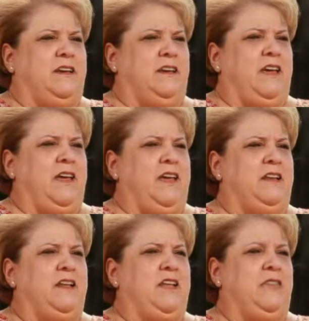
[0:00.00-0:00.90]

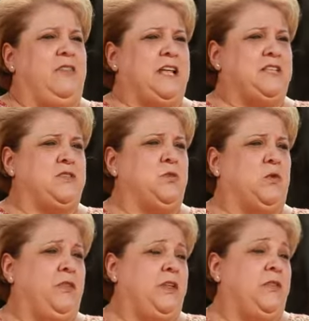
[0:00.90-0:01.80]
And that's the
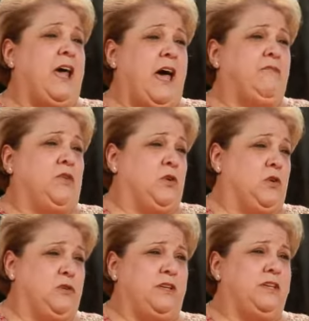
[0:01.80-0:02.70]
one thing that I've learned,